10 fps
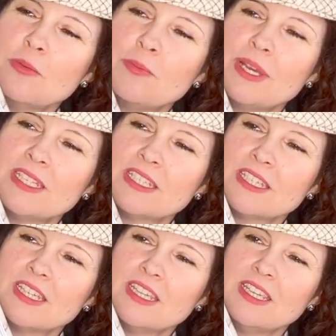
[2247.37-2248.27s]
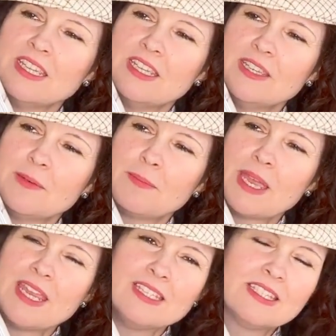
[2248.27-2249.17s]
but he
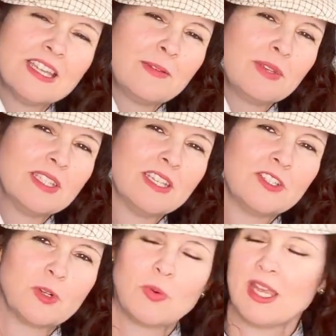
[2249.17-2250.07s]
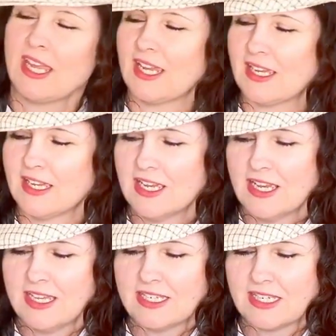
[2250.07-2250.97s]
paints them in such a way
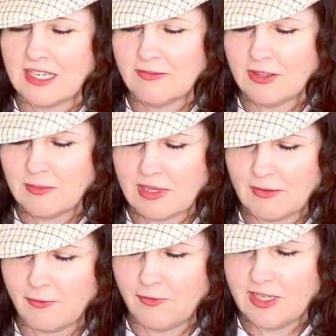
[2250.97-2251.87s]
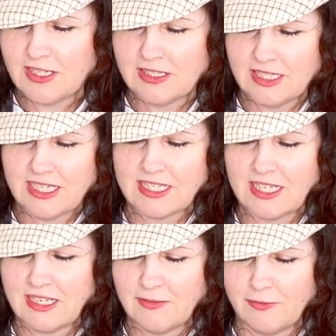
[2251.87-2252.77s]
to give them that feel as
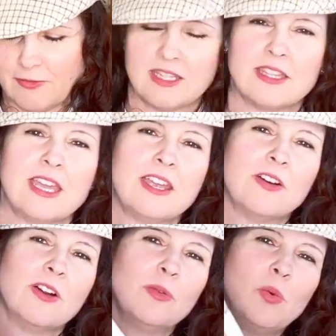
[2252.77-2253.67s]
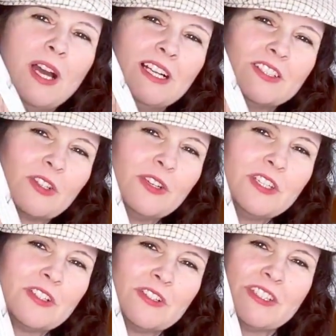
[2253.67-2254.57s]
if they are wild
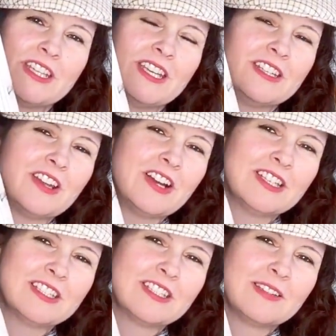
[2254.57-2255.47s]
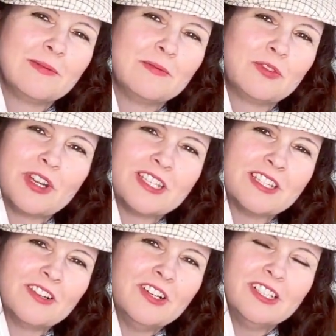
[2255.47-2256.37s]
creatures and not
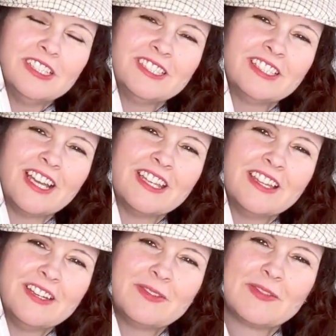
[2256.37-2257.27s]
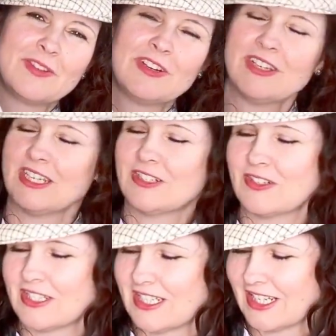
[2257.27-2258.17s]
dressed at all. I thought it was very
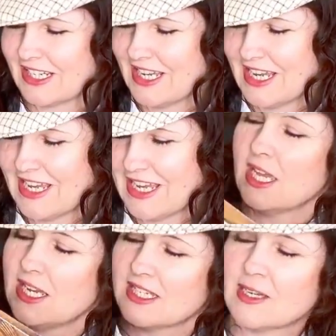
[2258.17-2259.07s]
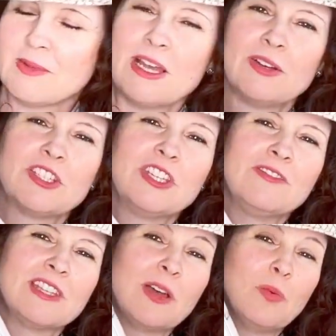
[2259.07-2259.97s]
interesting. He somehow
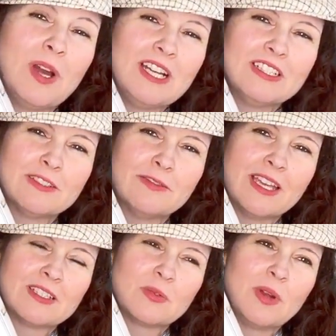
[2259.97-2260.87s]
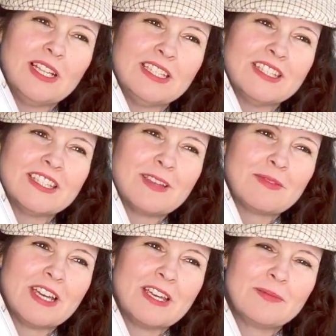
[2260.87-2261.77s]
achieves that wild effect while at the
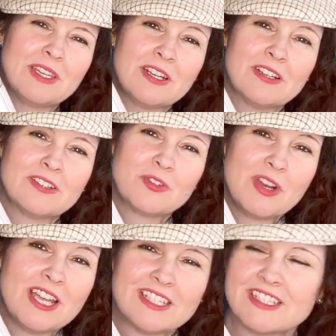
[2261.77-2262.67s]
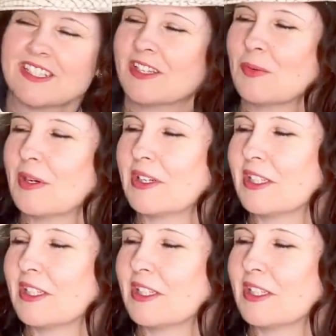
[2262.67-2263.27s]
same time they're dressed, they're wearing